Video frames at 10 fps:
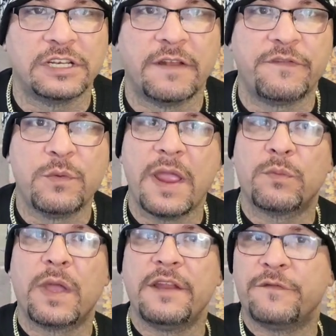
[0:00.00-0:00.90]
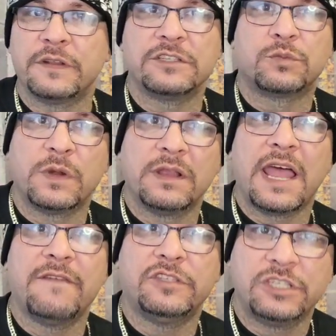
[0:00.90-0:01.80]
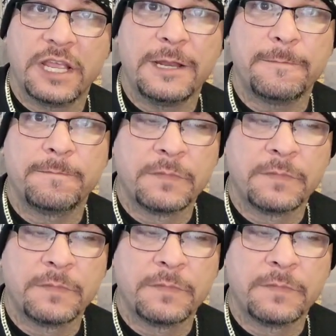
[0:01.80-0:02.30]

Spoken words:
And if you ain't ready for this real life shit,